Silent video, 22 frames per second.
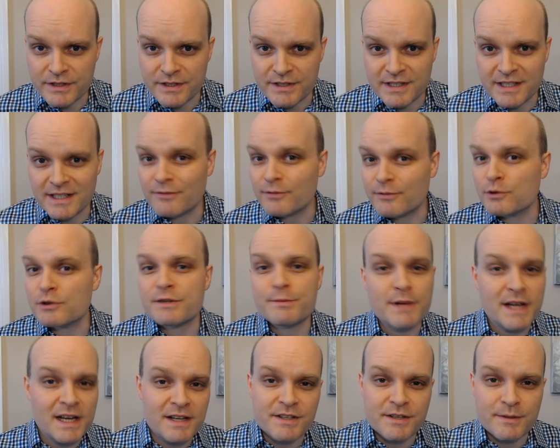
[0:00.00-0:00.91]
the
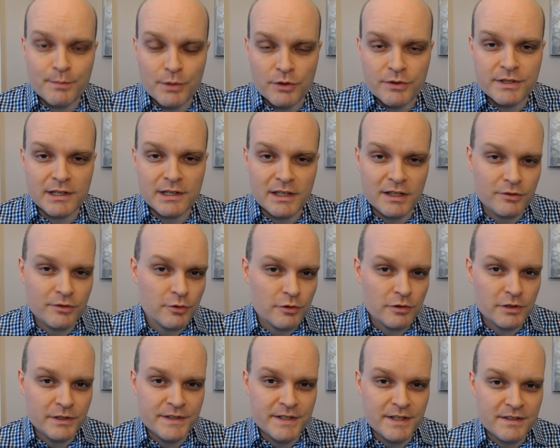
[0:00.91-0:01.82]
first-past-the-post
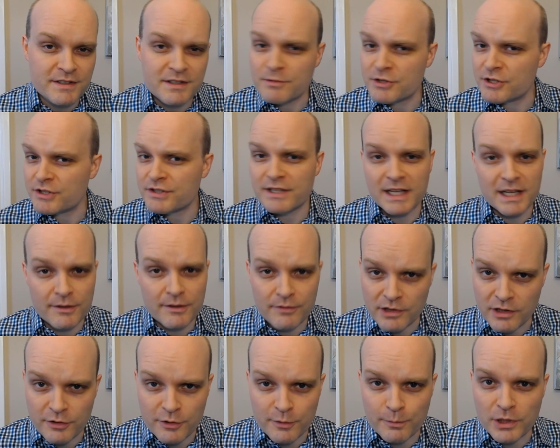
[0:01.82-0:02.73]
electoral system, just like every
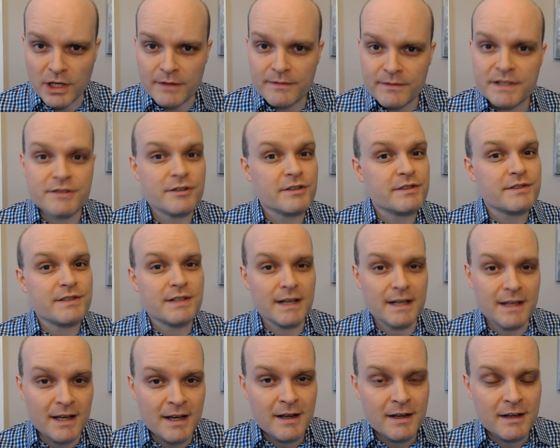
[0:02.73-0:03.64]
other province, just
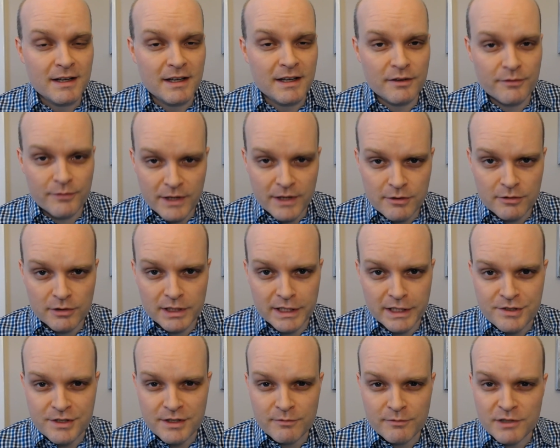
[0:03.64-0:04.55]
like in a federal
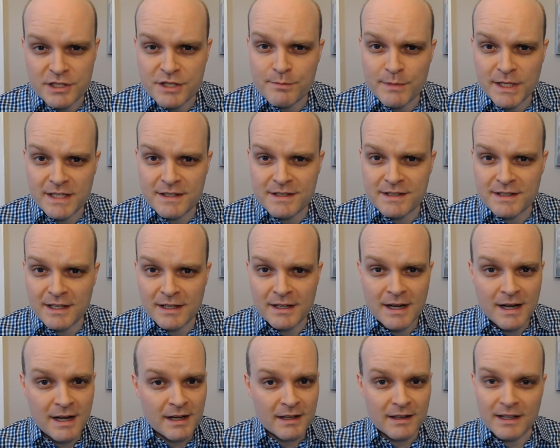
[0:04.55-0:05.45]
election, which means that
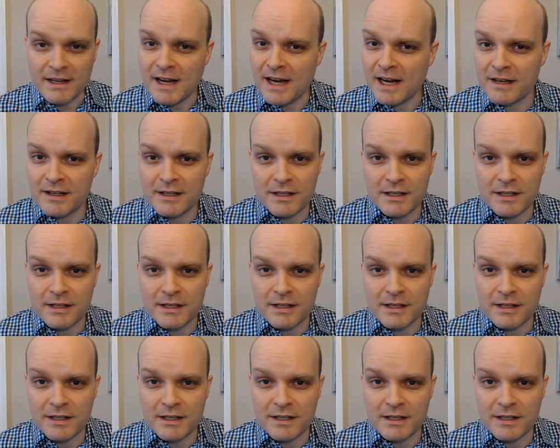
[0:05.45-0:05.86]
the candidate